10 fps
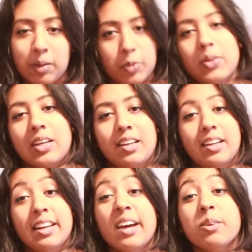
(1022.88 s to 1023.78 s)
at what you can
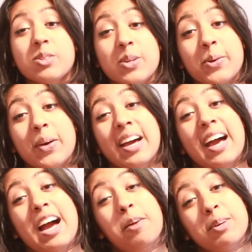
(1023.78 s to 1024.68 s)
learn, and also
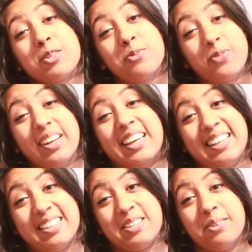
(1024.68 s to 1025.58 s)
how much fun it
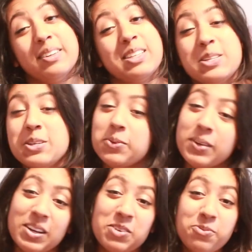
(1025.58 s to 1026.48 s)
is to find a new
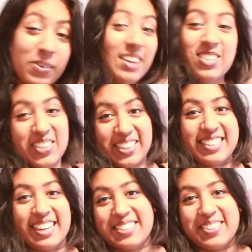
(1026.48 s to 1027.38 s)
fashion
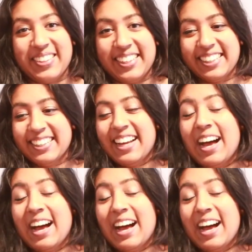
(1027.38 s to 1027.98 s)
accessory.